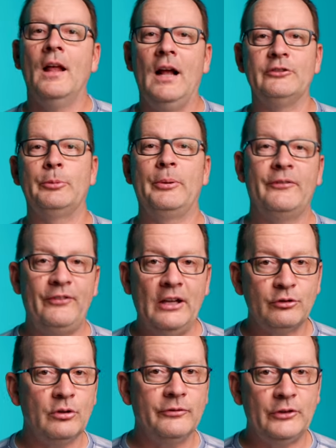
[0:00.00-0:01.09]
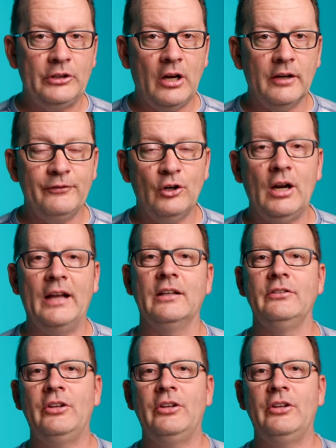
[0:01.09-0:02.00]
As a professional photographer, I can